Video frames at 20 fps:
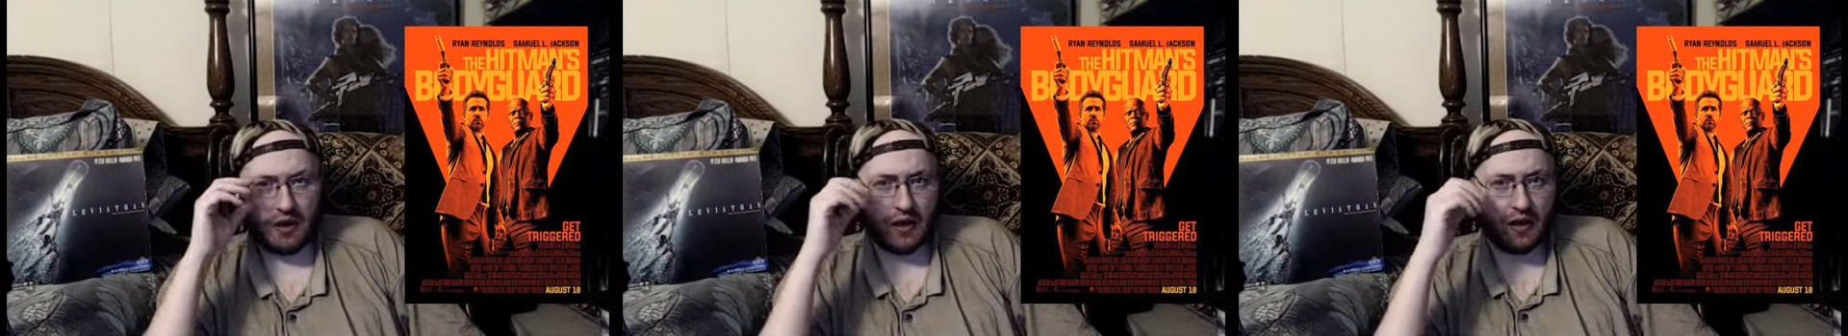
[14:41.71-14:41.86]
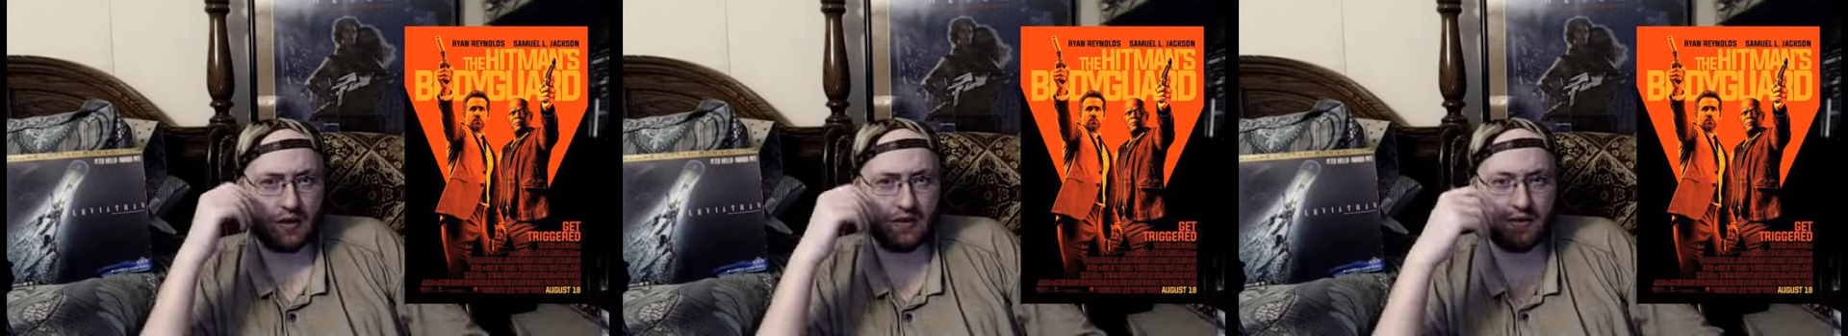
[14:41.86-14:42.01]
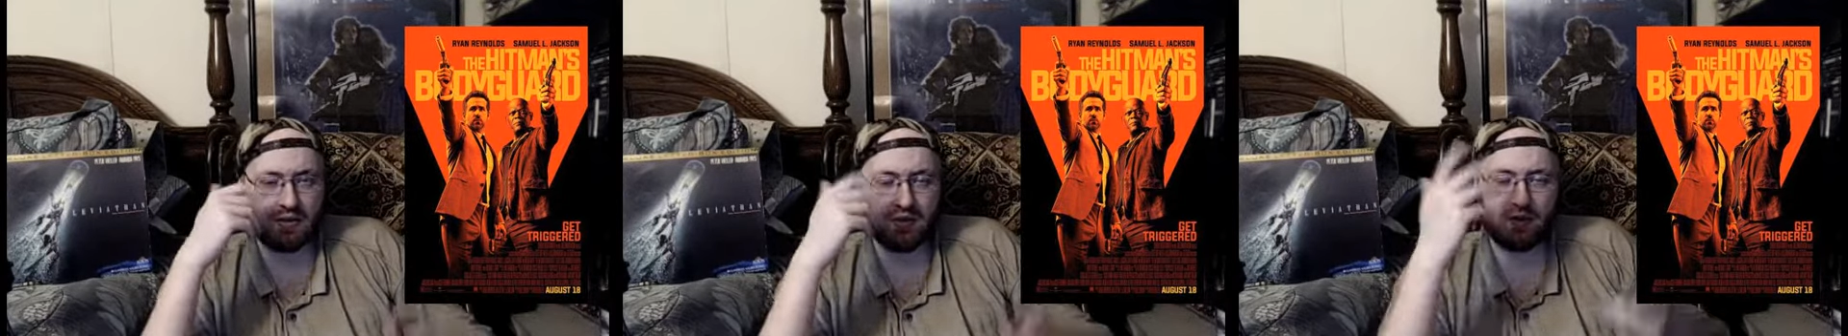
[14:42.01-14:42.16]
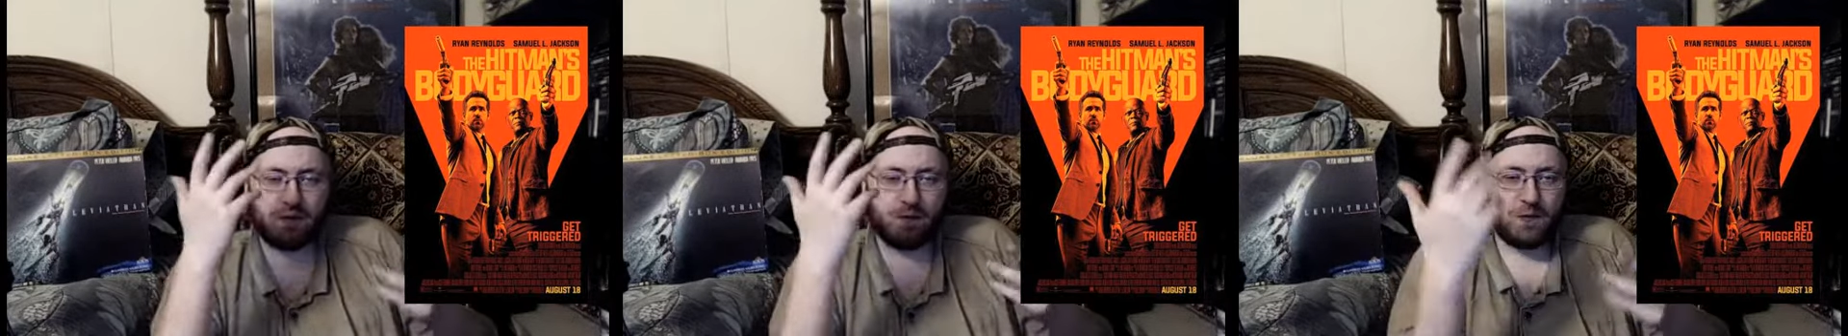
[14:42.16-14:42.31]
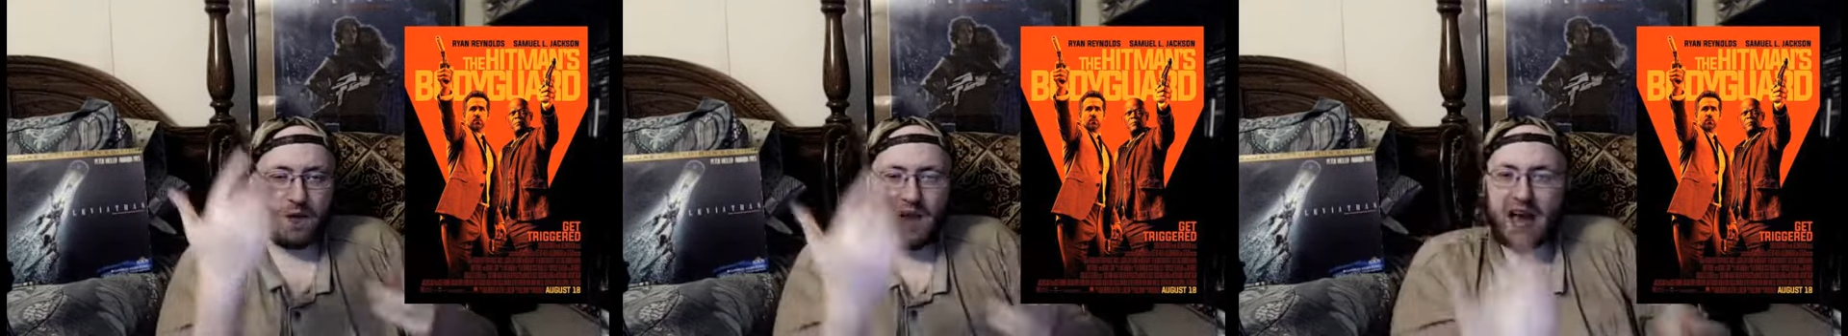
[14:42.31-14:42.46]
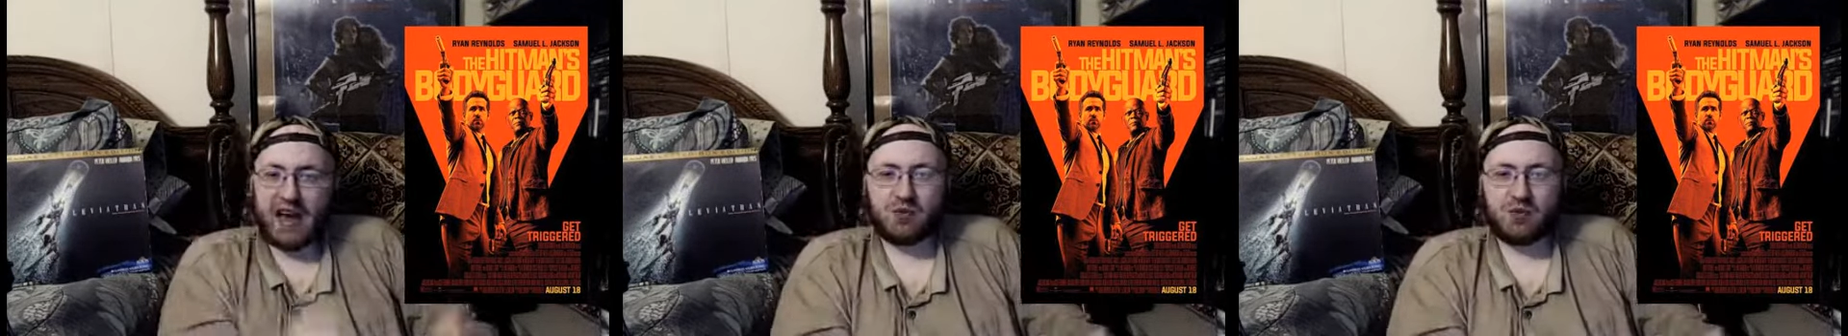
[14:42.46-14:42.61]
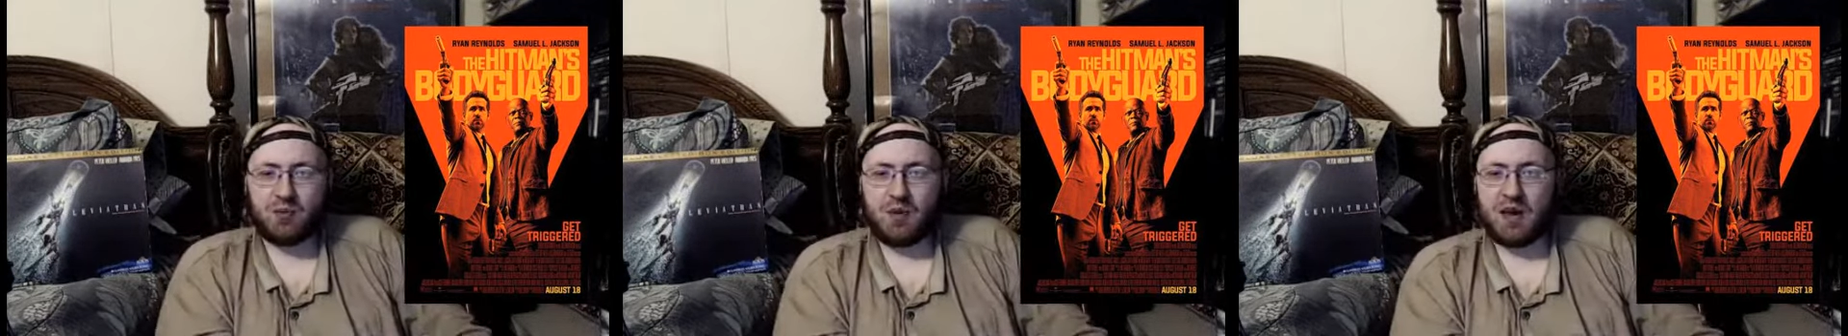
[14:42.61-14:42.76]
the
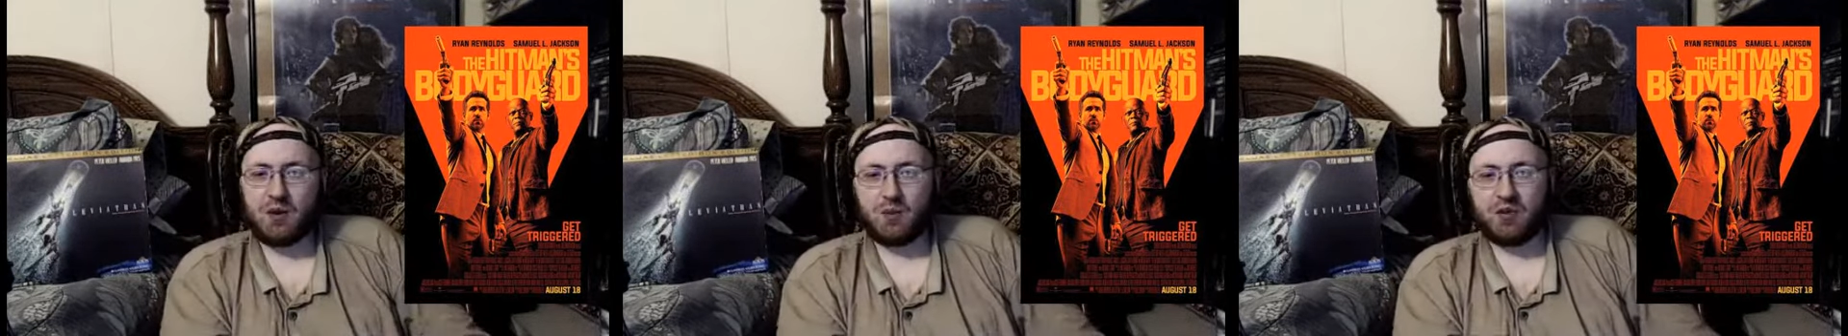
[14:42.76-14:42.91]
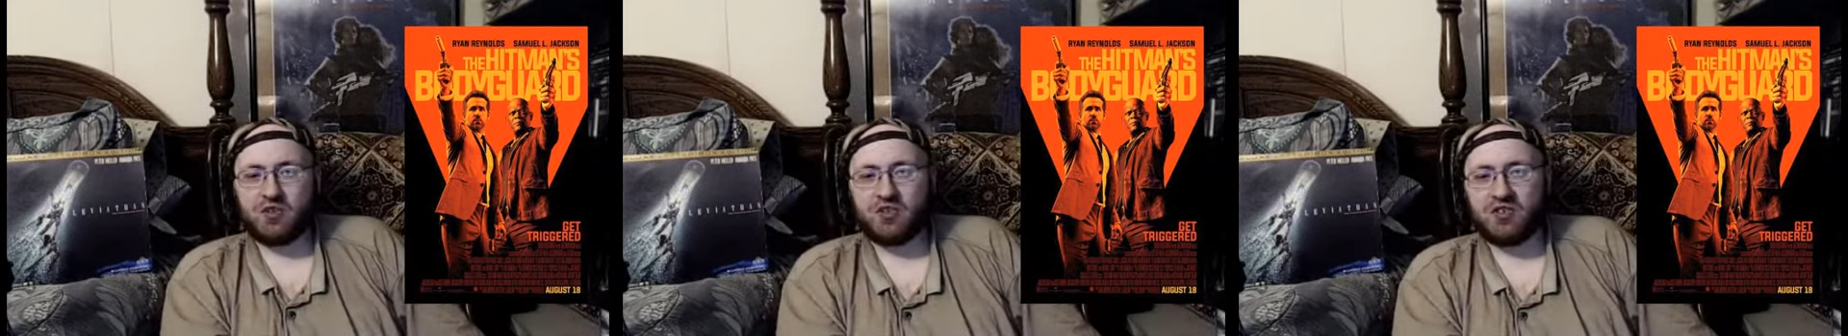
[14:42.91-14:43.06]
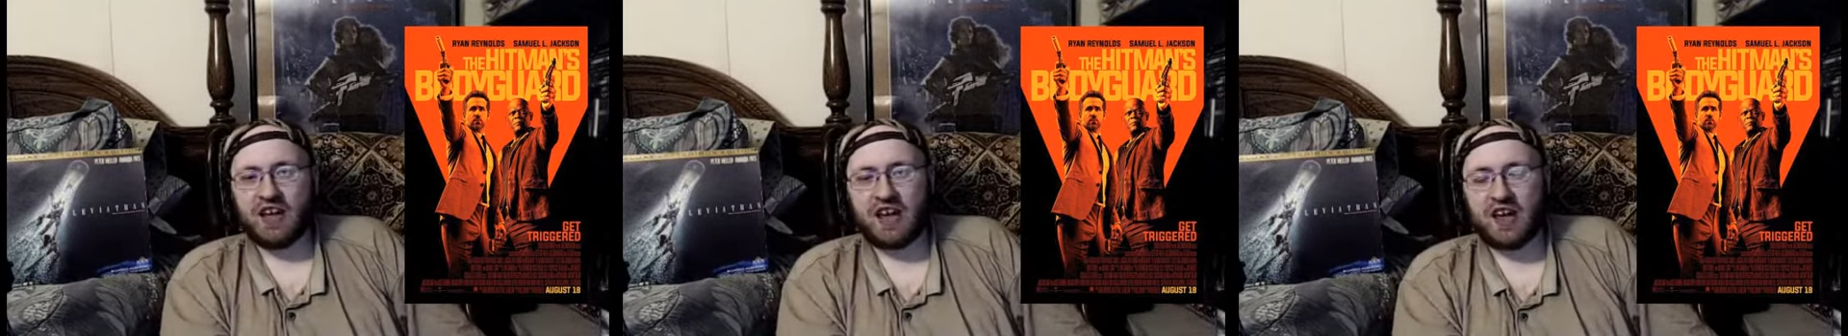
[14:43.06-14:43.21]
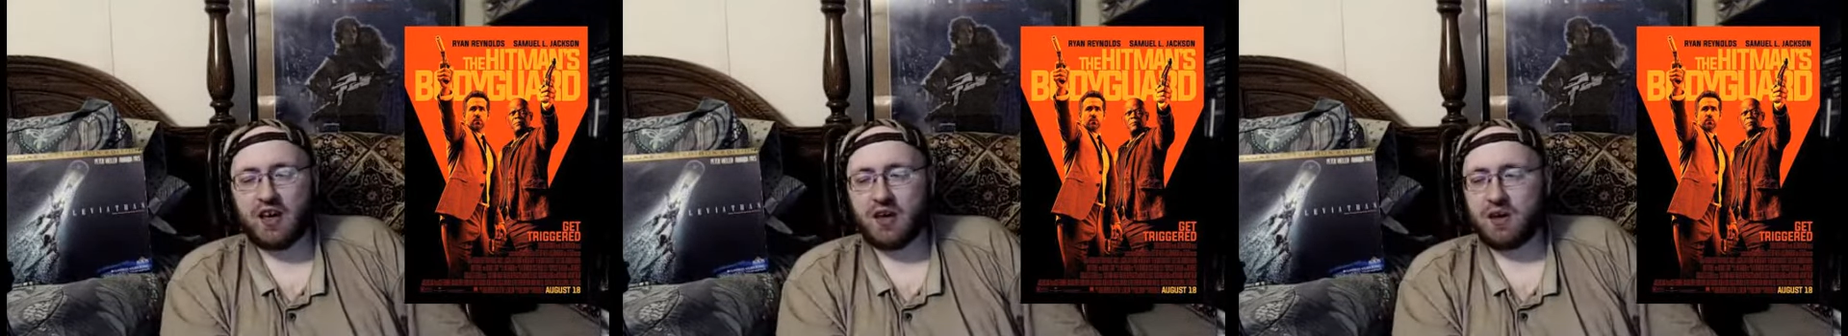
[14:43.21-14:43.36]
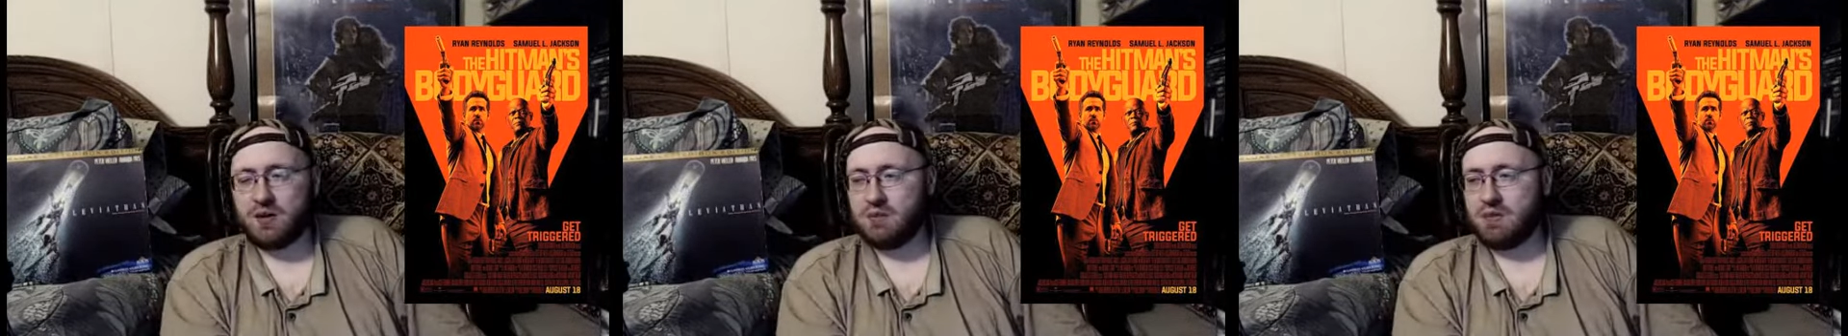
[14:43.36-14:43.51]
flashback with Sam